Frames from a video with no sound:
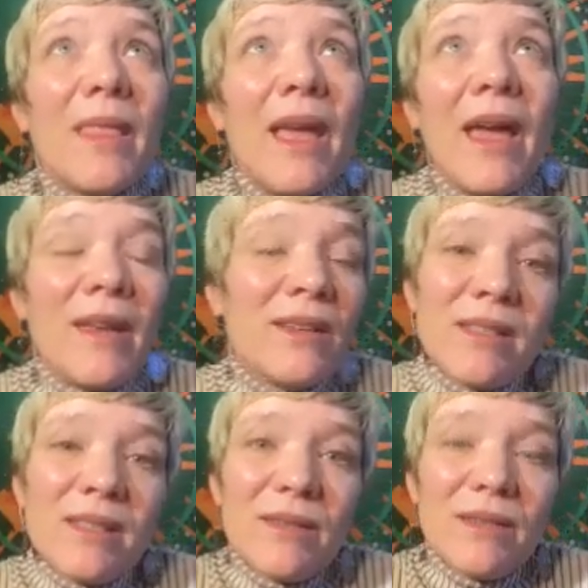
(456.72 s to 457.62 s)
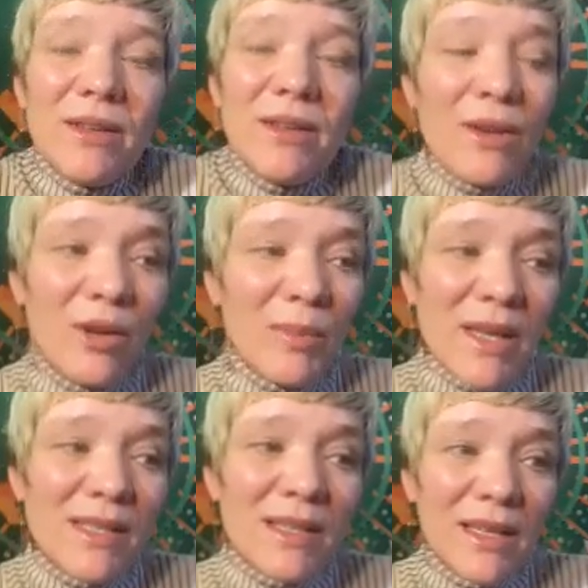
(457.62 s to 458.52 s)
And you're
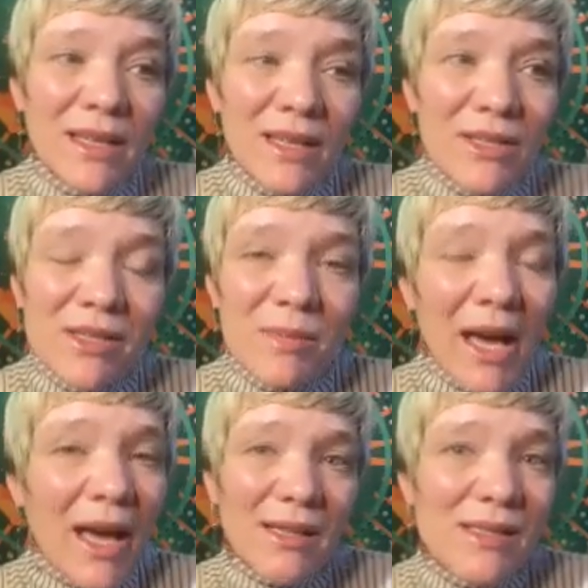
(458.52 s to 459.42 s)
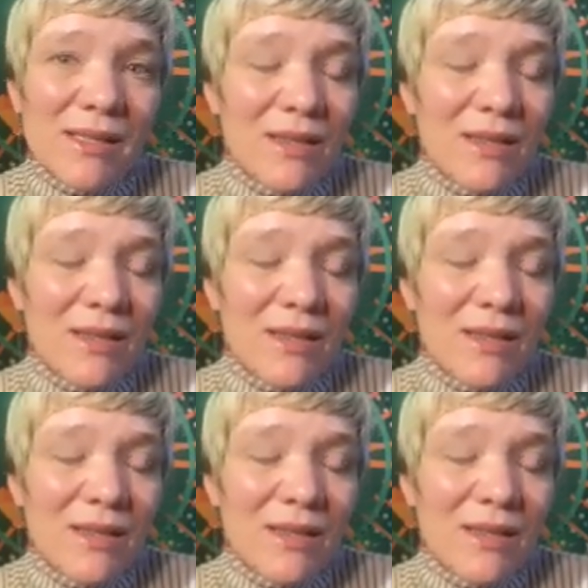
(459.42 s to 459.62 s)
basically going to just pass.